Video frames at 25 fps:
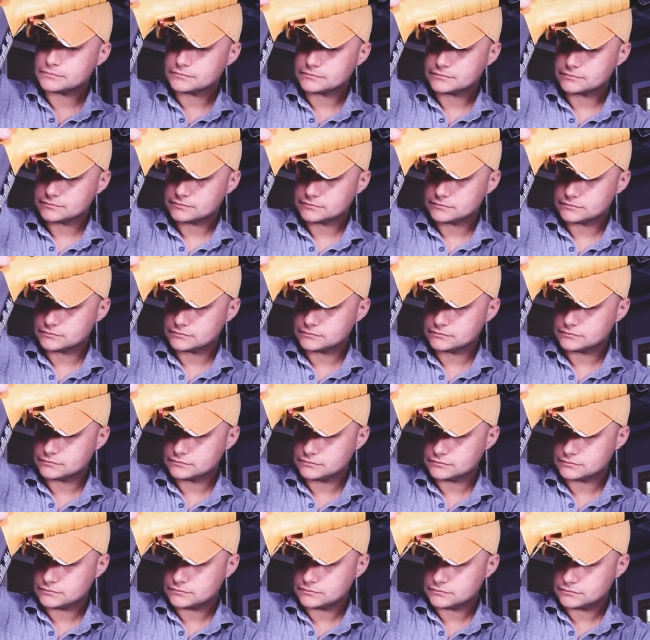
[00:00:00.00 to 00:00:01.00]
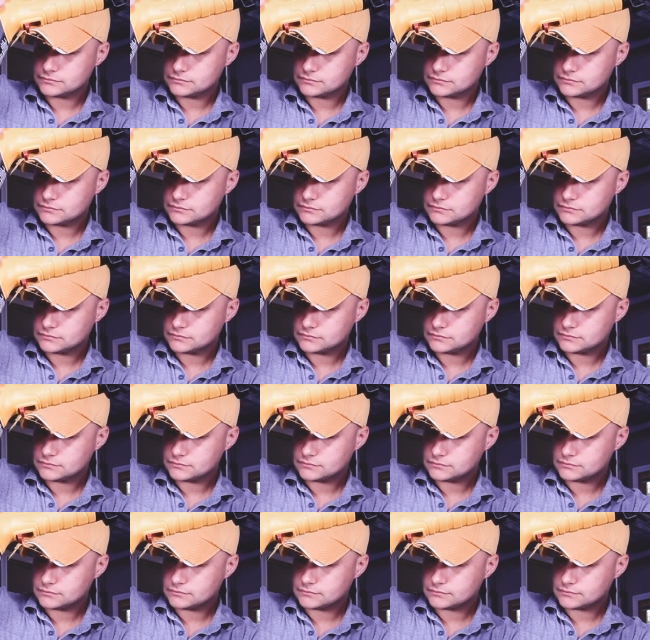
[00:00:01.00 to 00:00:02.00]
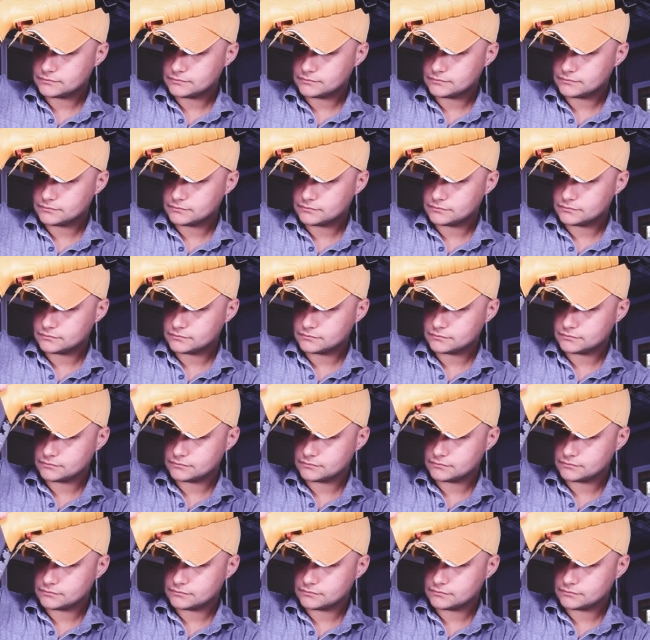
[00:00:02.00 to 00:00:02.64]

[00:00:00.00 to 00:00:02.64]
No one is speaking in this clip.